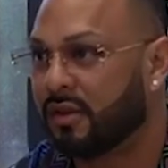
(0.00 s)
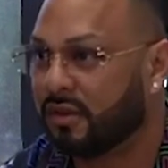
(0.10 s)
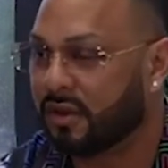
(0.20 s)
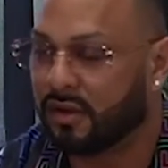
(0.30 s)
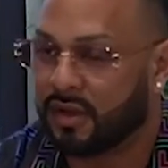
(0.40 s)

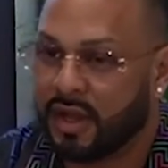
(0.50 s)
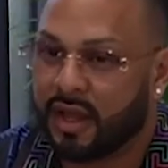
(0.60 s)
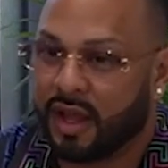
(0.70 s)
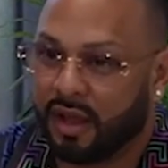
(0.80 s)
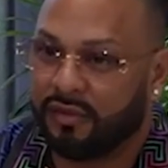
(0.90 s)
So
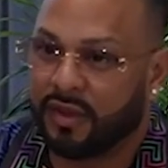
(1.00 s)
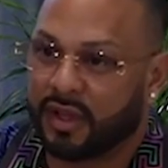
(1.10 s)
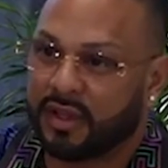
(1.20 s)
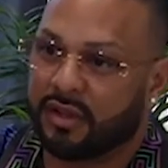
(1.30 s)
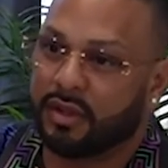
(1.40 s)
I feel
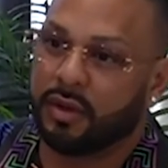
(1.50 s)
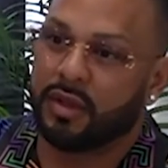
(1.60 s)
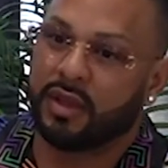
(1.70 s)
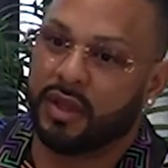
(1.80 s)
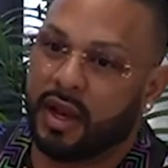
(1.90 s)
like that's the only
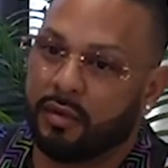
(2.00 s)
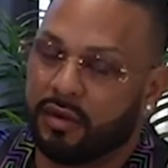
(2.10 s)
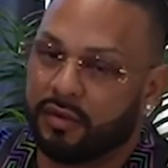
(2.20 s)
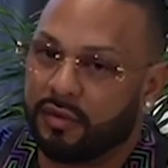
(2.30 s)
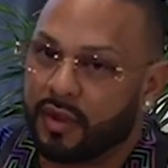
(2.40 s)
thing that I would have